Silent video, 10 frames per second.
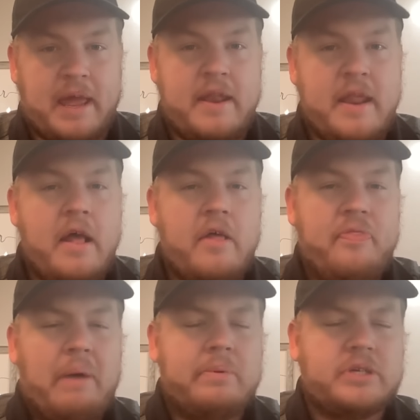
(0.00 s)
and
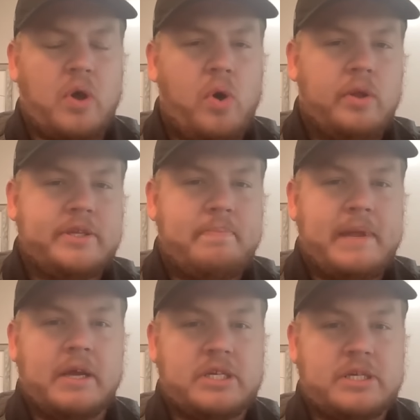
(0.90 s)
that was all to
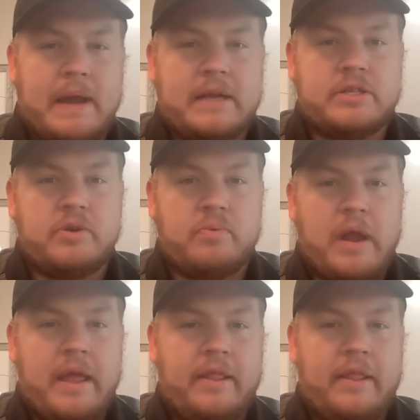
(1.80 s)
be expected, right?